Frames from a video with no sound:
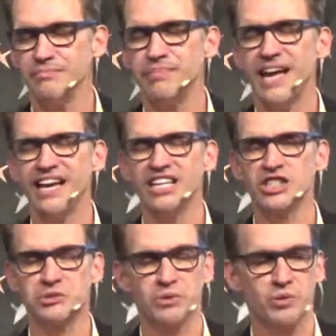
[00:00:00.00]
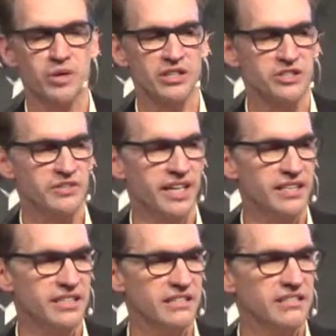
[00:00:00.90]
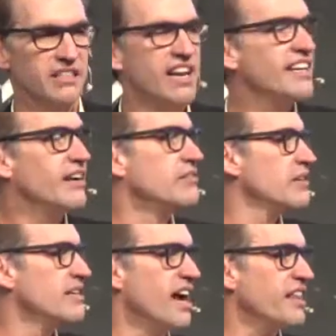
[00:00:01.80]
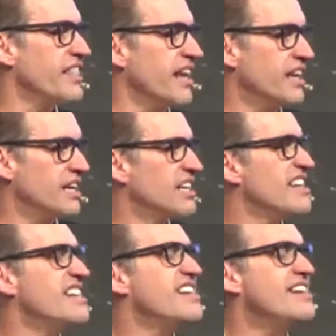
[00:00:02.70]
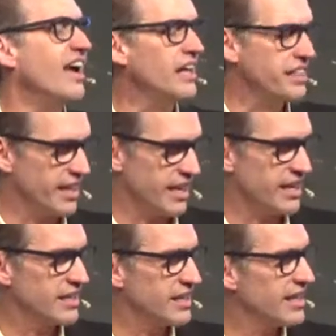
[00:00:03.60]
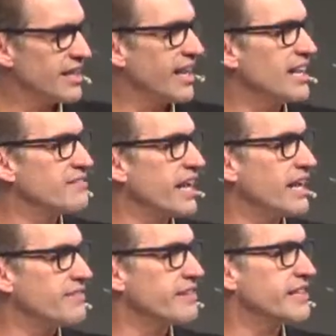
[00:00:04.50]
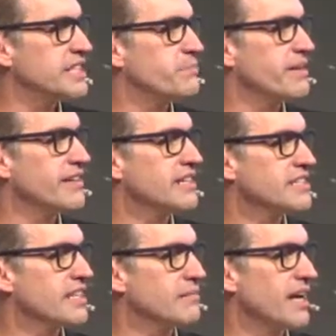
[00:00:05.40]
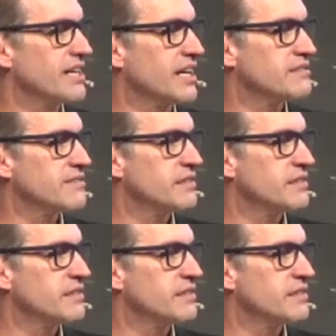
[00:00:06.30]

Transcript: Impenetrable walls of hate. Now, nothing I have ever experienced in my life